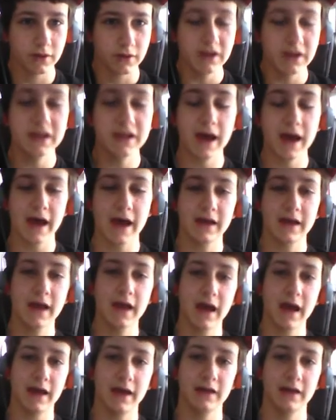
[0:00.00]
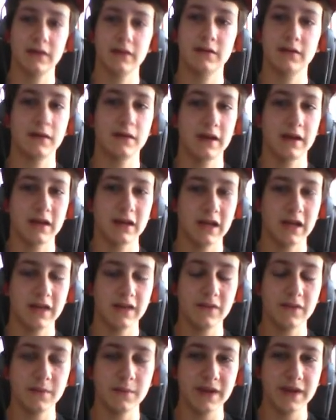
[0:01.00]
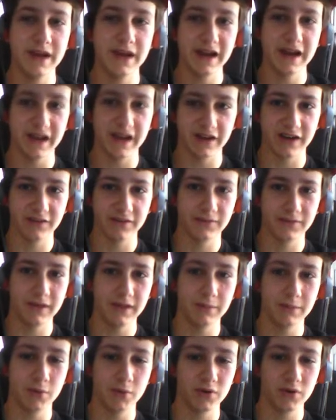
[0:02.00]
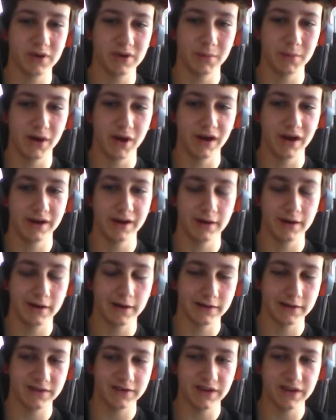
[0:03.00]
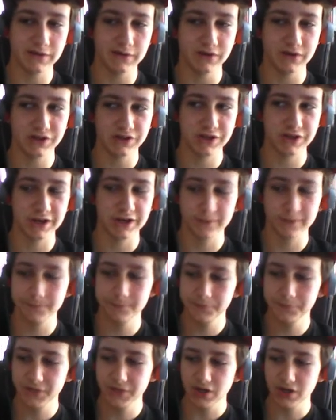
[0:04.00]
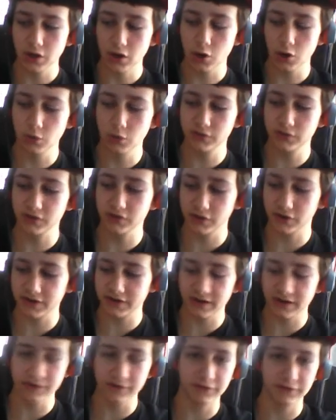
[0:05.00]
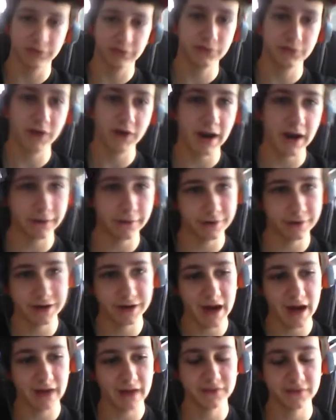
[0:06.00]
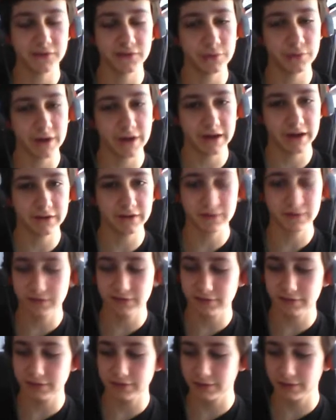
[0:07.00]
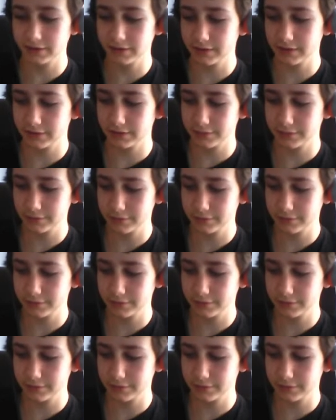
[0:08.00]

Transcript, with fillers: Yeah, yeah, in it in the beginning of the Pokemon uh, TV show, Oak starts out as this fiery, not so nice uh,